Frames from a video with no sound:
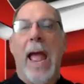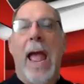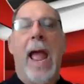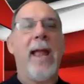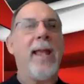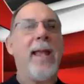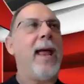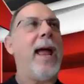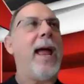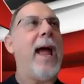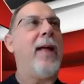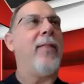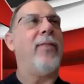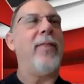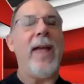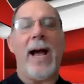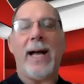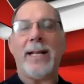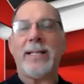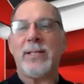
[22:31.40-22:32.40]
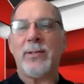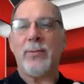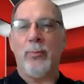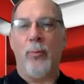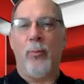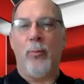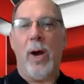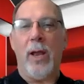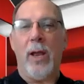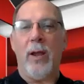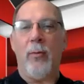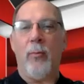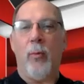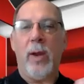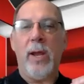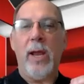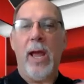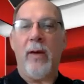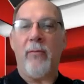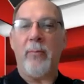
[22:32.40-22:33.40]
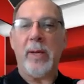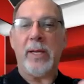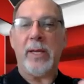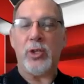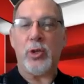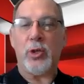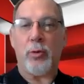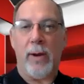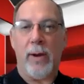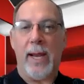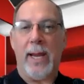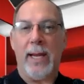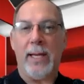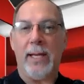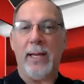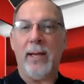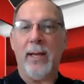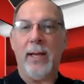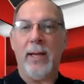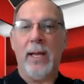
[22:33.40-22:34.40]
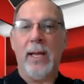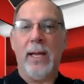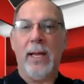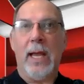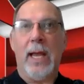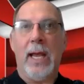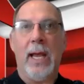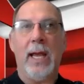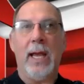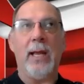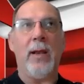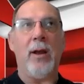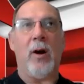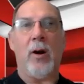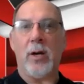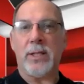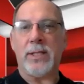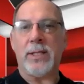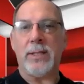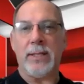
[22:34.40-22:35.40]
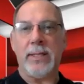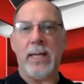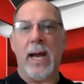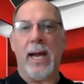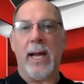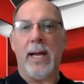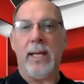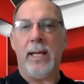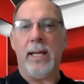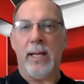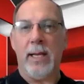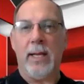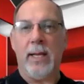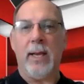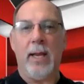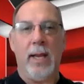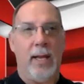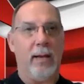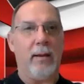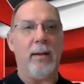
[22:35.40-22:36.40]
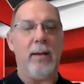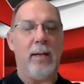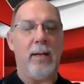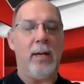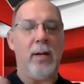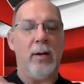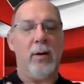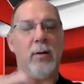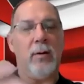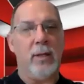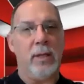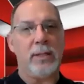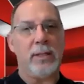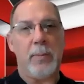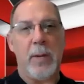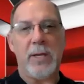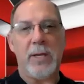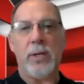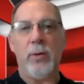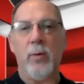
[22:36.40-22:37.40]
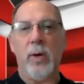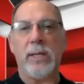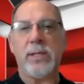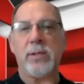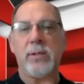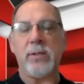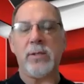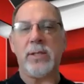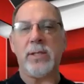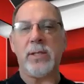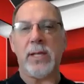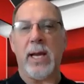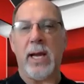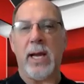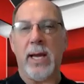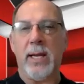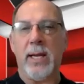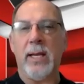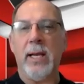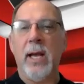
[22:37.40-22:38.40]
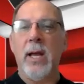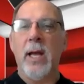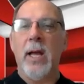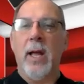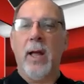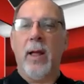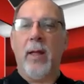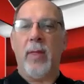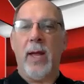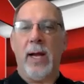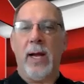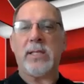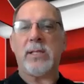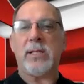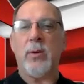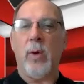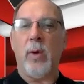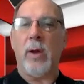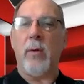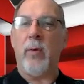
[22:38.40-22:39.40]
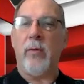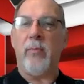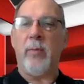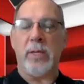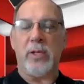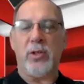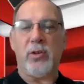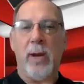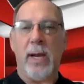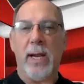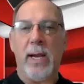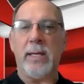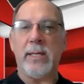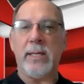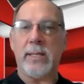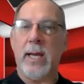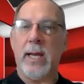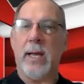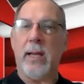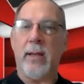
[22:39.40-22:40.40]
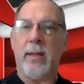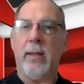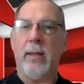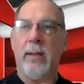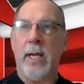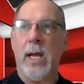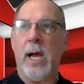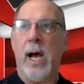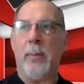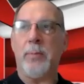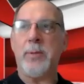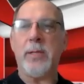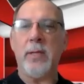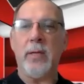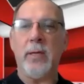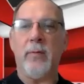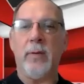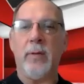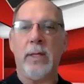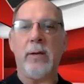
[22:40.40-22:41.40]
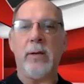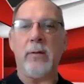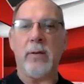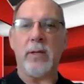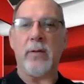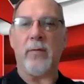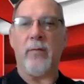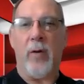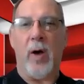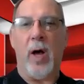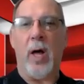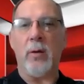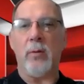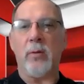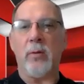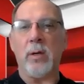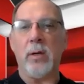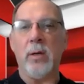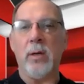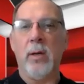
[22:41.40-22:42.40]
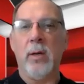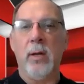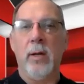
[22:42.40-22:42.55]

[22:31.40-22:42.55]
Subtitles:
And that's what we have been trained in our society, especially Western society. That's the way we've been trained, is that the opposite of leader is a follower.